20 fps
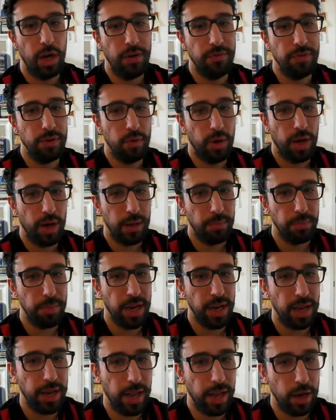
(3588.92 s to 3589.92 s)
everyone at
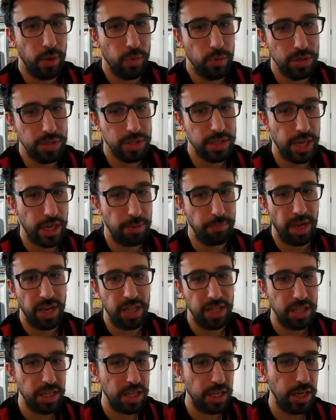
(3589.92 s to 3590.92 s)
Milanello was saying
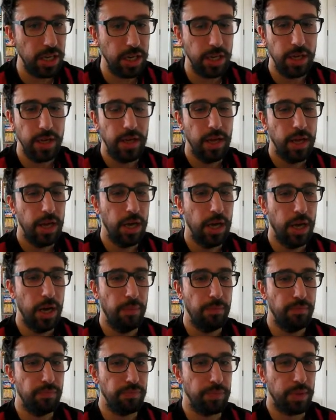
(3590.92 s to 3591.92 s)
Maldini,
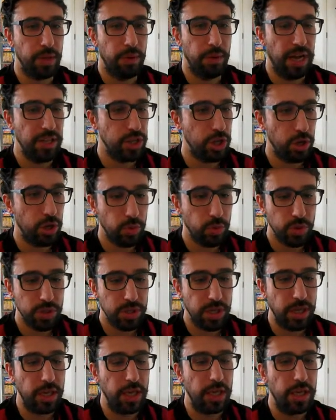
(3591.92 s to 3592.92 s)
Ancelotti was
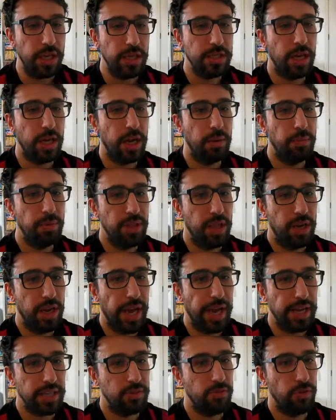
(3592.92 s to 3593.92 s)
saying he's gonna be the
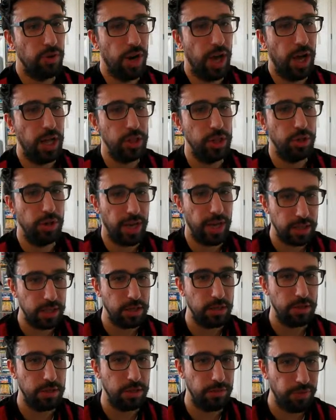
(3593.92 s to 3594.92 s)
next Ronaldo, like
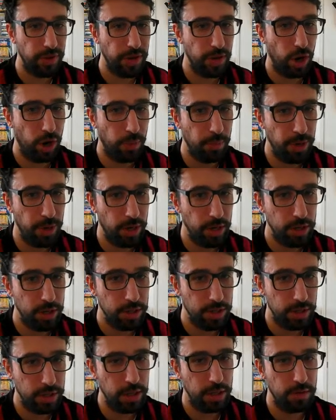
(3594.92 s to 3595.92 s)
the phenomenon,
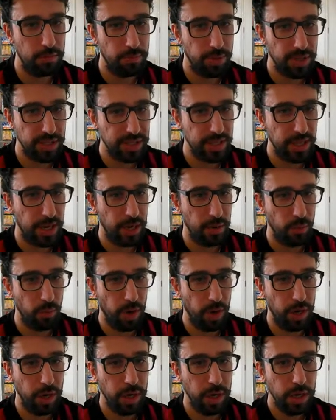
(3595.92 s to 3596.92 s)
the Brazilian
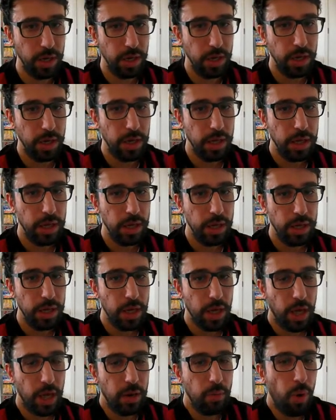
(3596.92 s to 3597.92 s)
one.
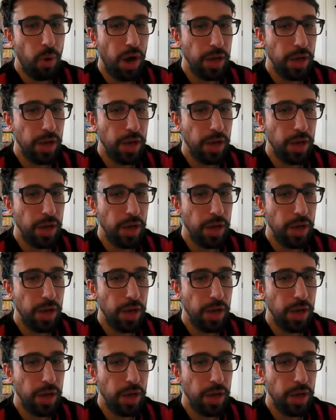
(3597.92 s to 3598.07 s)
And why